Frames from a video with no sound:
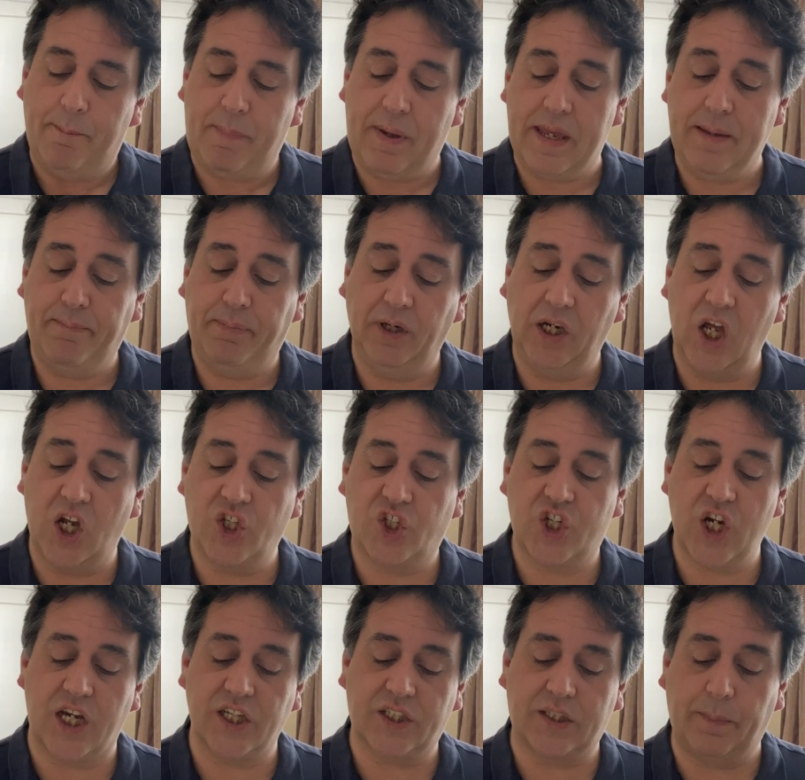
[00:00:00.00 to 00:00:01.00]
People are
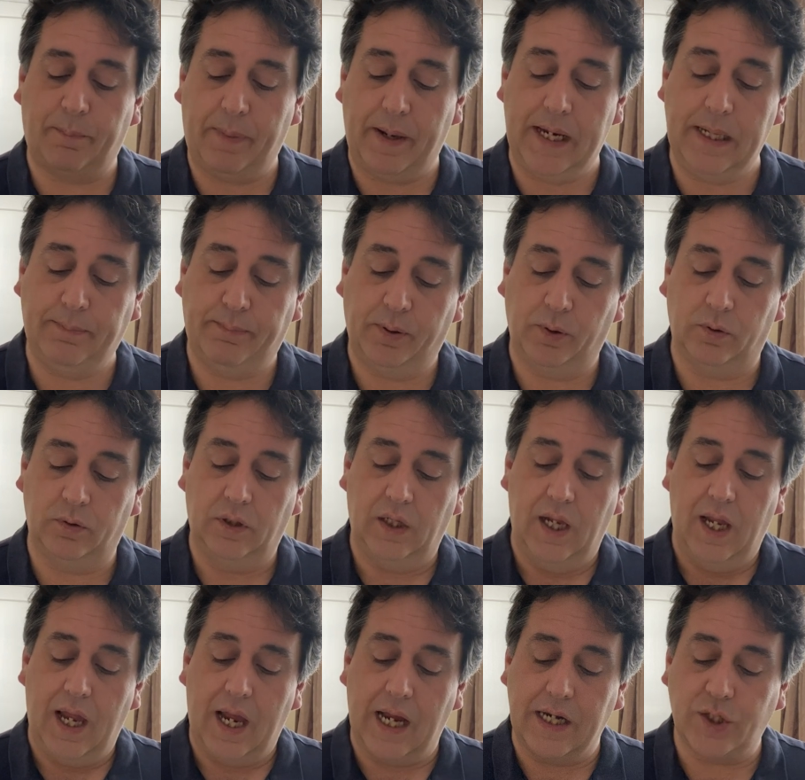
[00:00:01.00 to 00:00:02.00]
just people,
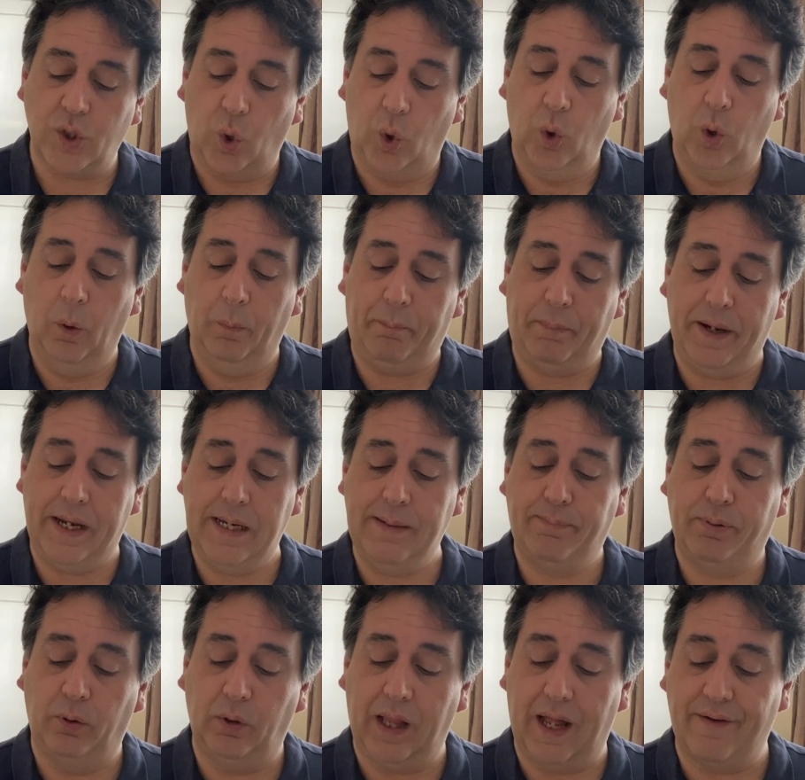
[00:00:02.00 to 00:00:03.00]
and all
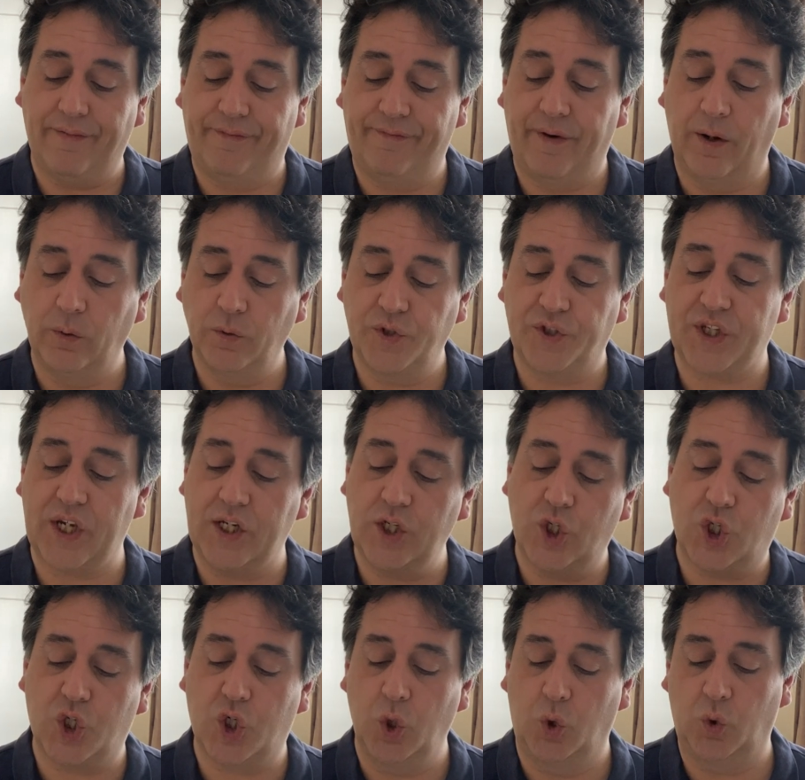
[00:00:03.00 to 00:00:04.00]
people have faults
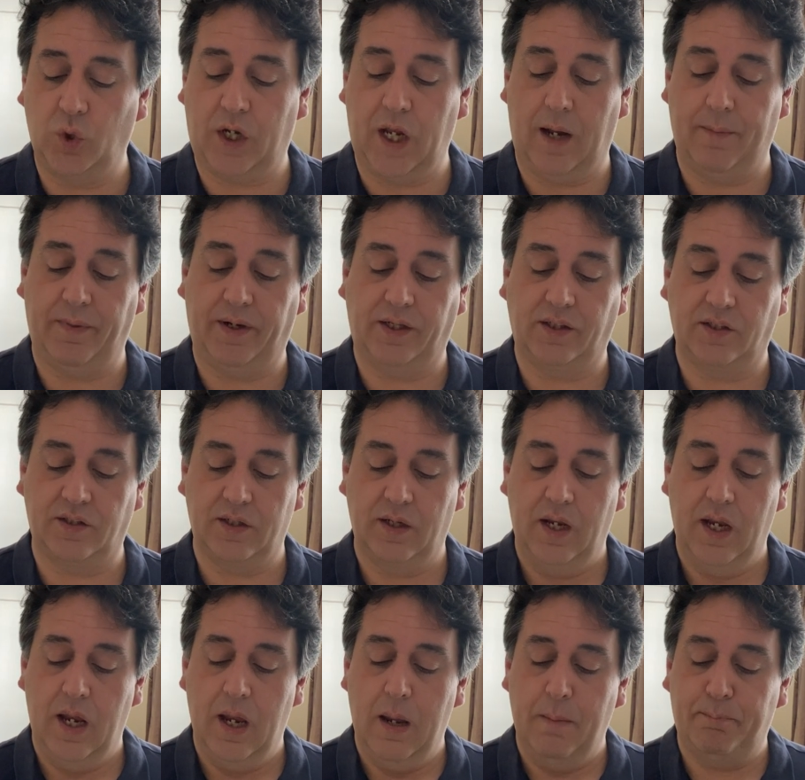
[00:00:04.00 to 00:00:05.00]
and shortcomings,
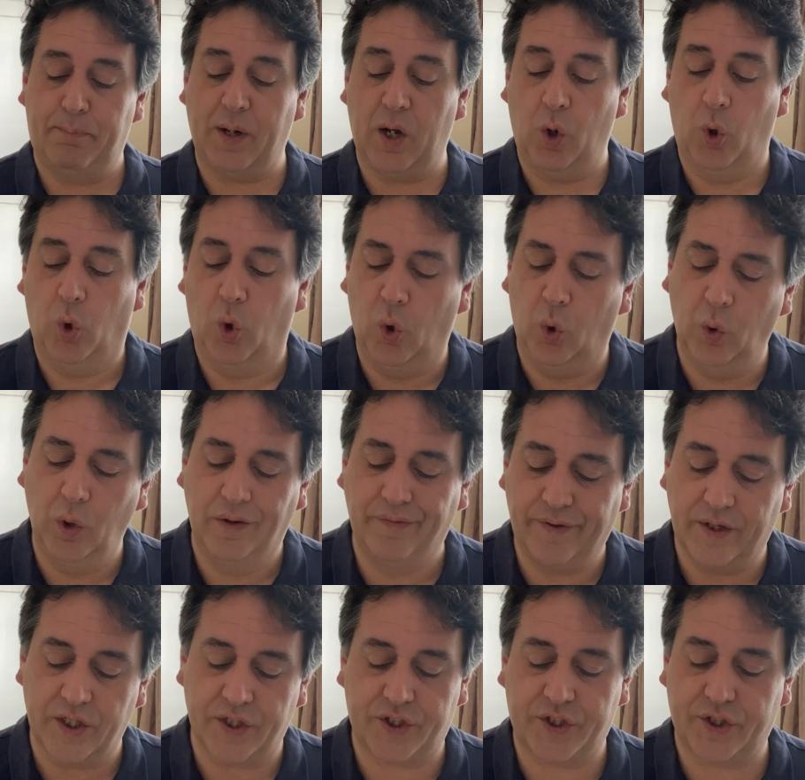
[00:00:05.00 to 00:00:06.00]
but all
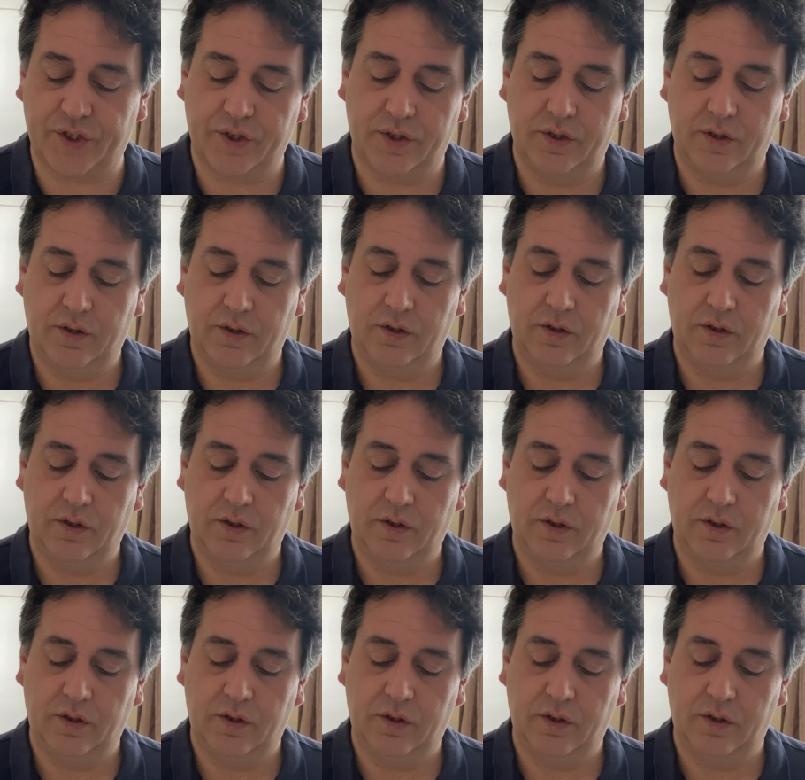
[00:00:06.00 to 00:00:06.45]
of us